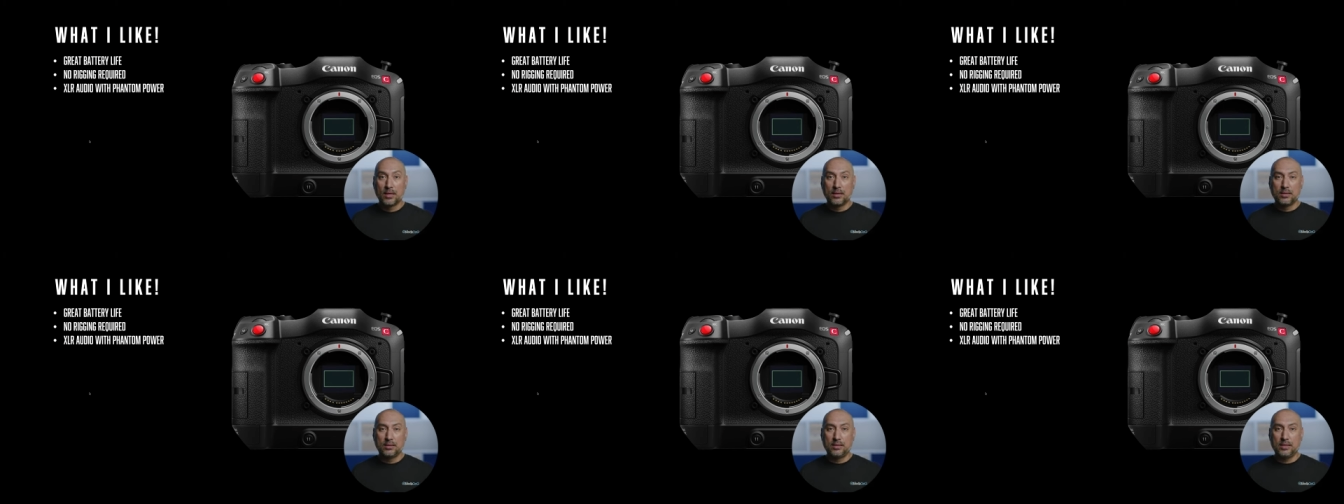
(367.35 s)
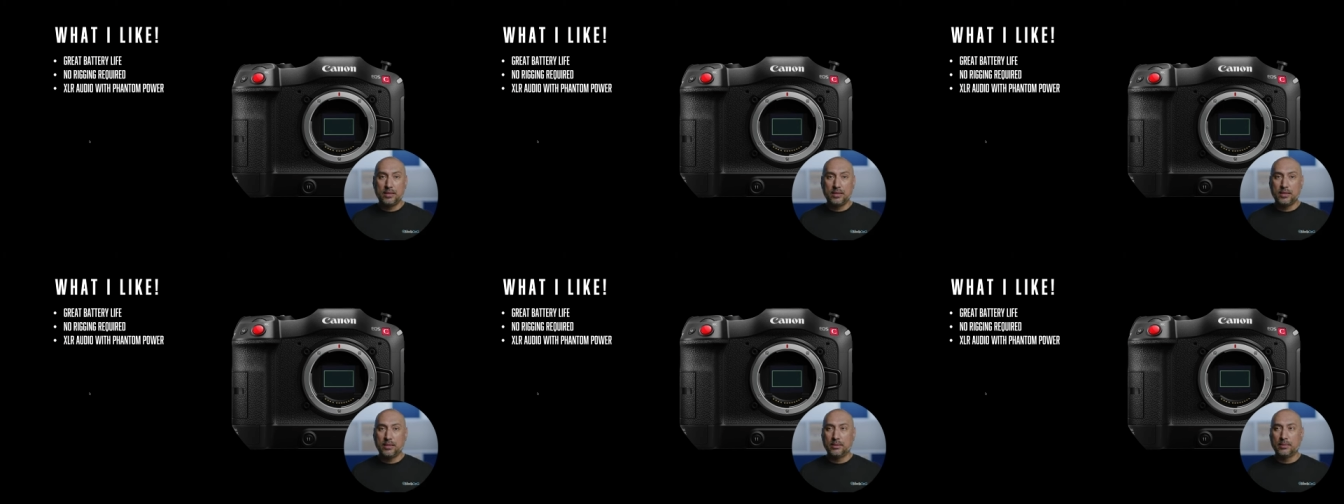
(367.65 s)

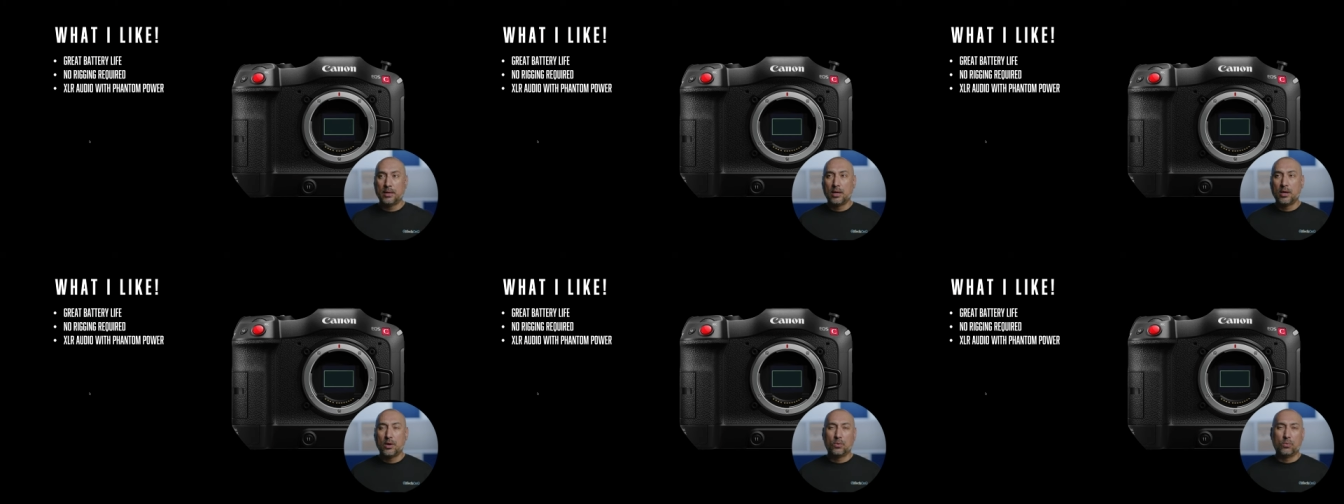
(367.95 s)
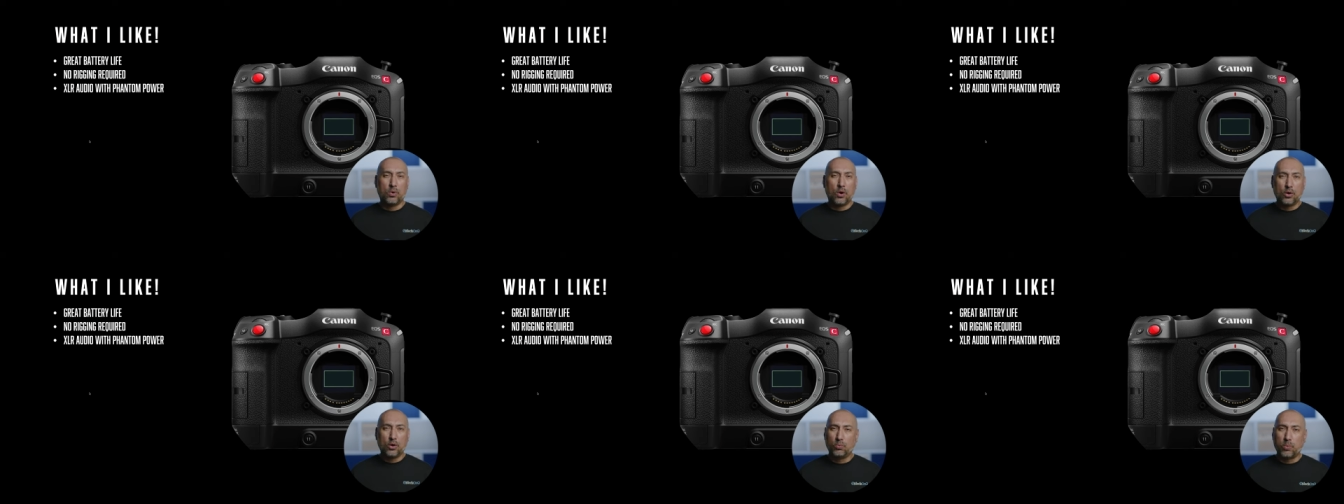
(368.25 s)
the
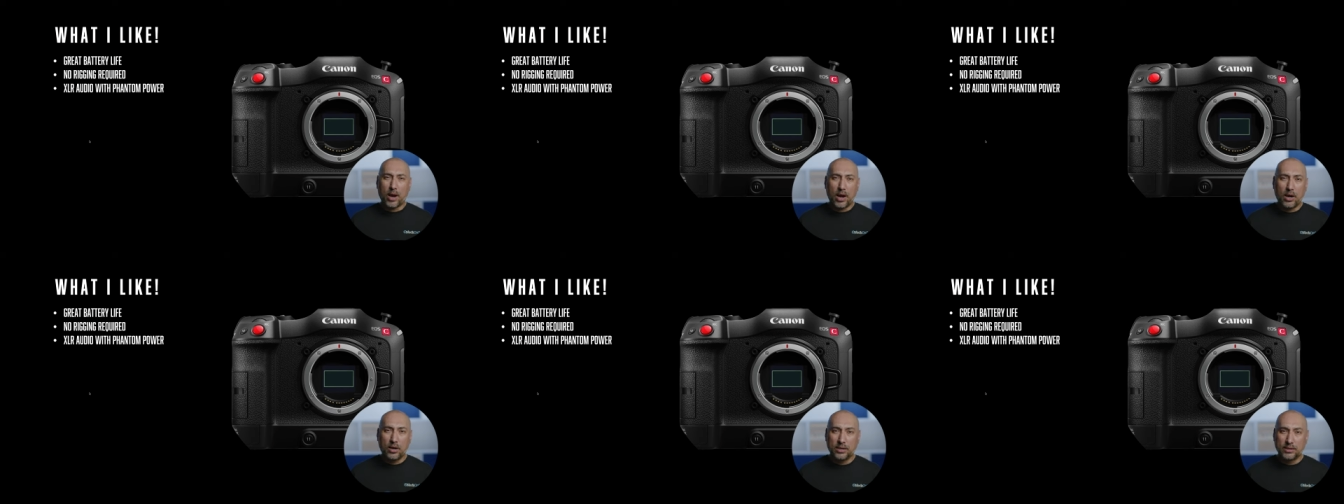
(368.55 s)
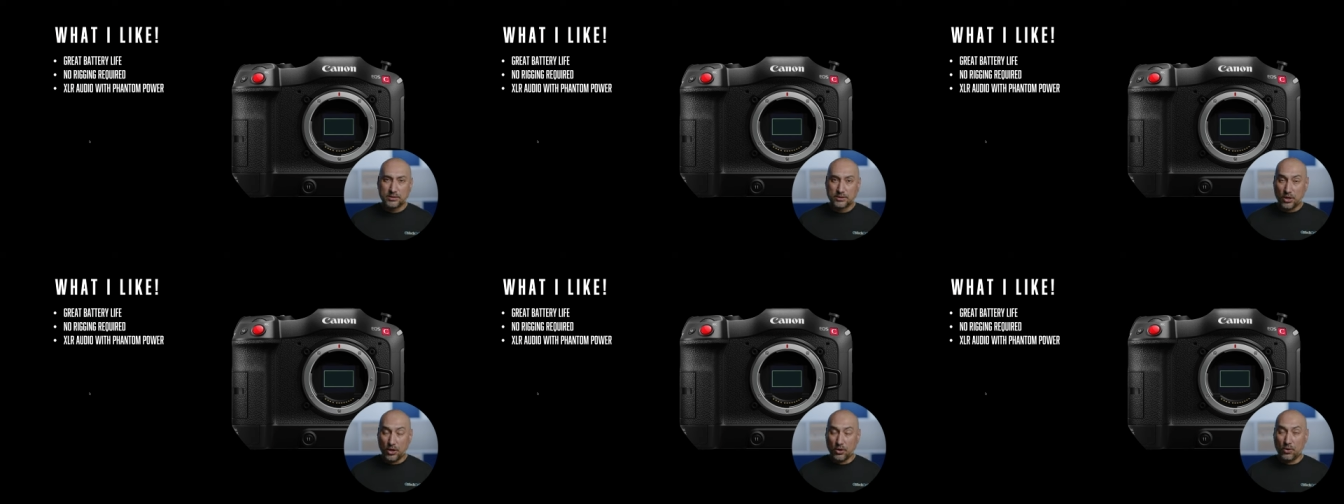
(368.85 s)
Rode
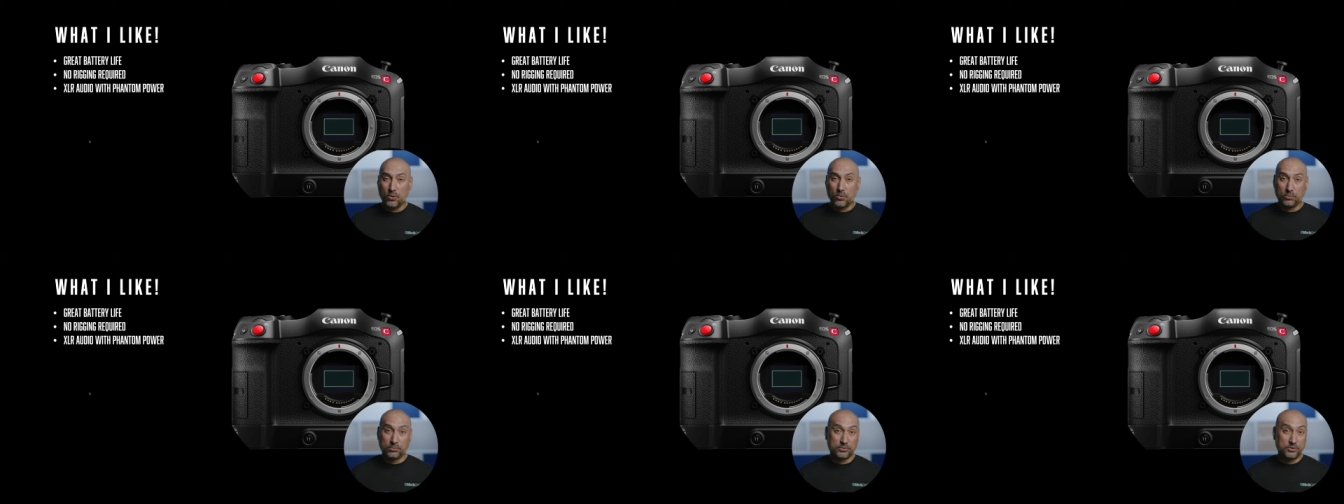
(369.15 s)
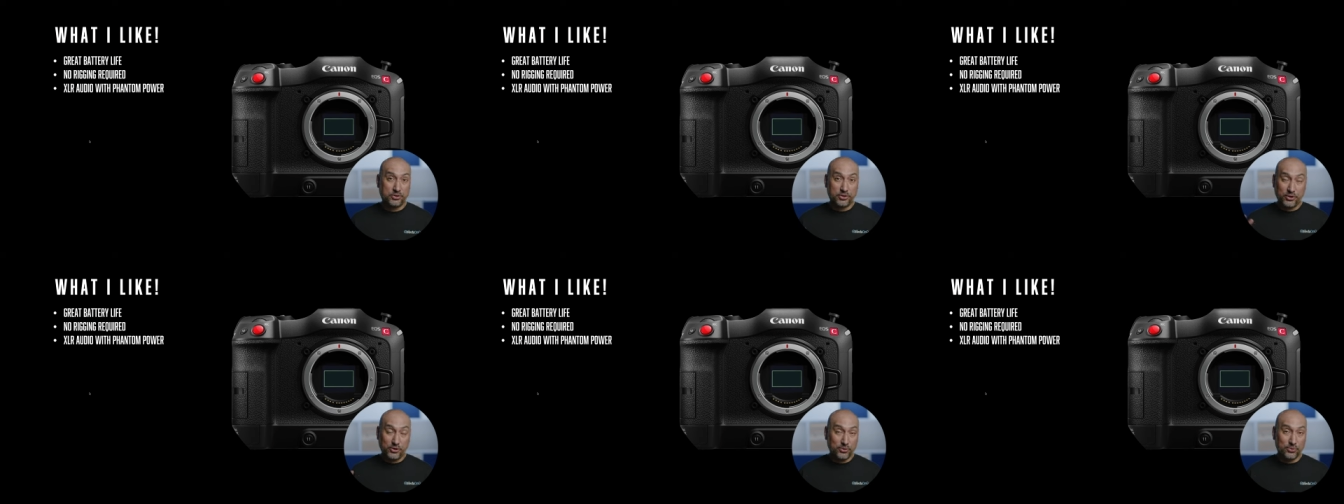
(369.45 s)
Wireless Go
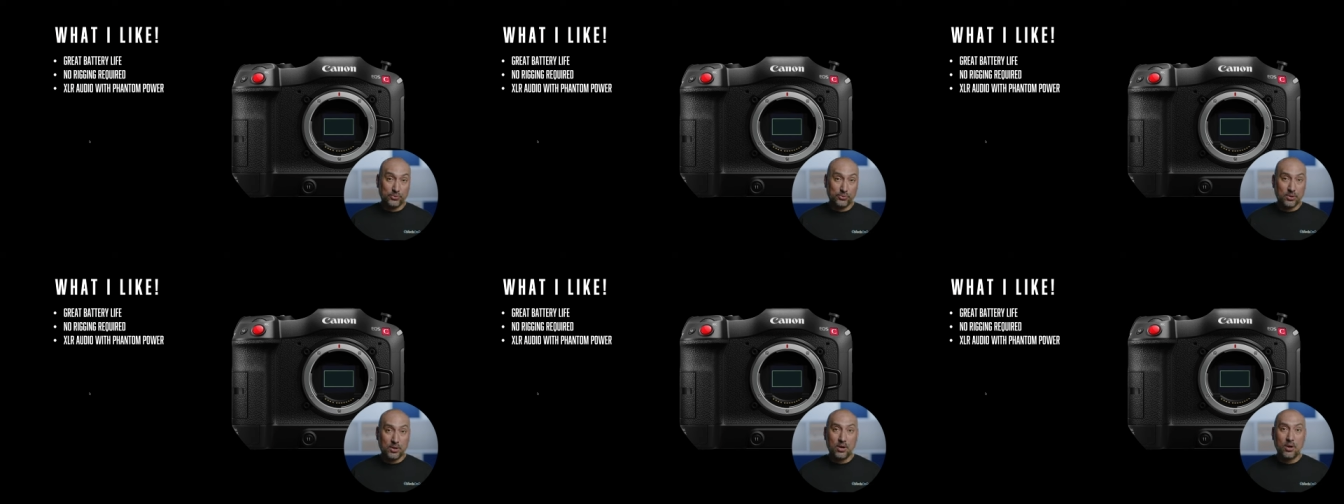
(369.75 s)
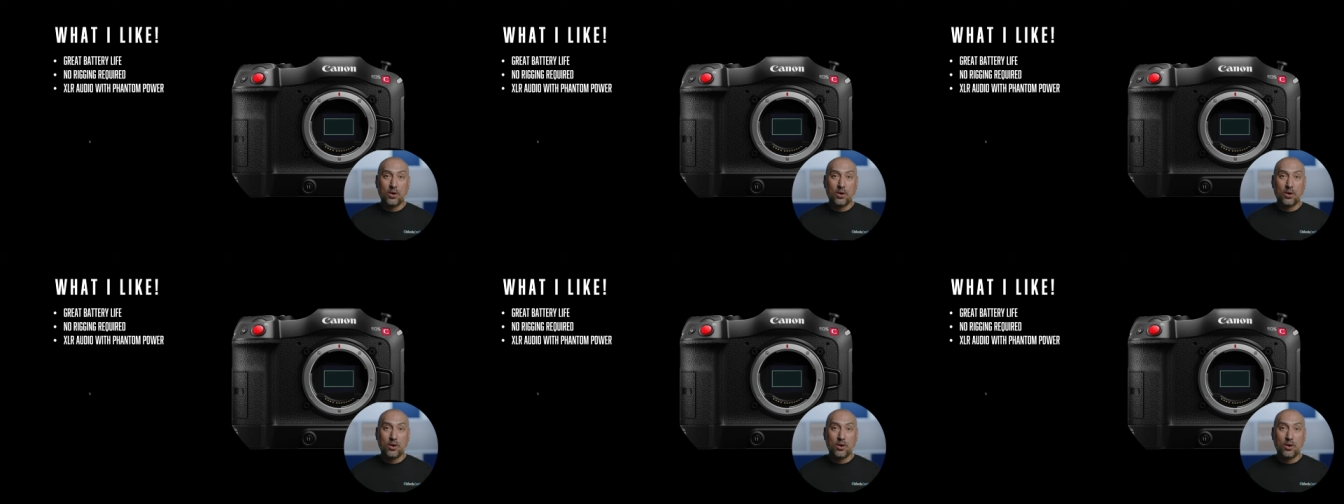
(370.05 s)
2